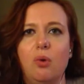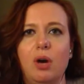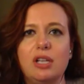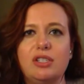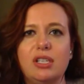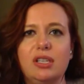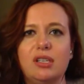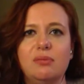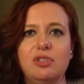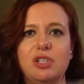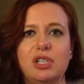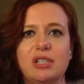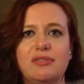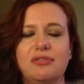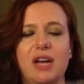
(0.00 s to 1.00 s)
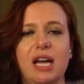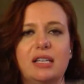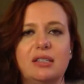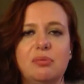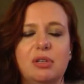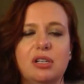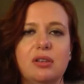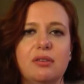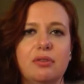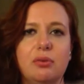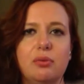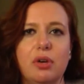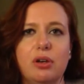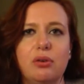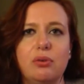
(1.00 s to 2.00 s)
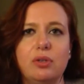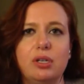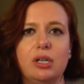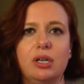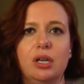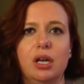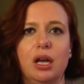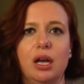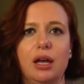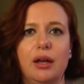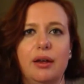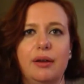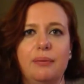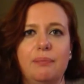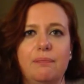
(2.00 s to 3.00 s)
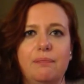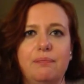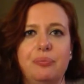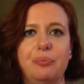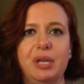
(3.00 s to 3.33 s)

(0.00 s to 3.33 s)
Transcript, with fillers: watching them just find middle of the road um,